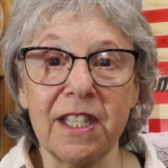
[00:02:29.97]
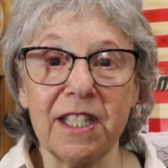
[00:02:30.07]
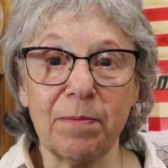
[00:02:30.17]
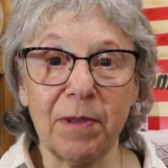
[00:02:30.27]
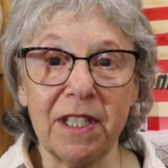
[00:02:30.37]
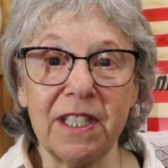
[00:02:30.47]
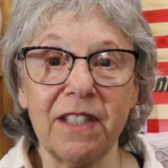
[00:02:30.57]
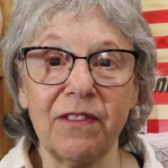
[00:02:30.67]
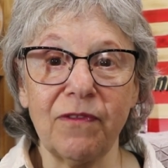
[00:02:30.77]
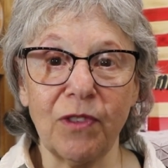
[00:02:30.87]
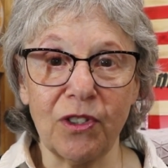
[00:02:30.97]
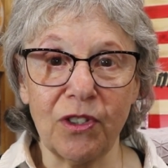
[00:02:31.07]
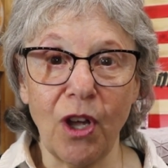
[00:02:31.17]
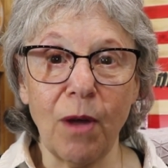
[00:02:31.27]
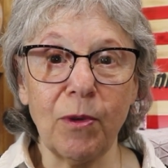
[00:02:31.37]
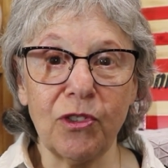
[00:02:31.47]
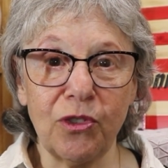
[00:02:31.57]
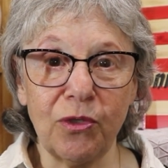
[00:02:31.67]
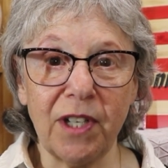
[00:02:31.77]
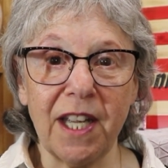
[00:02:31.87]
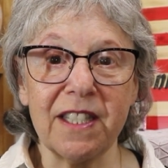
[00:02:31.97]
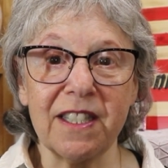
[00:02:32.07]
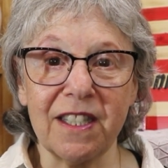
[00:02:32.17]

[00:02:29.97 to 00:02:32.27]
splinted for almost two days,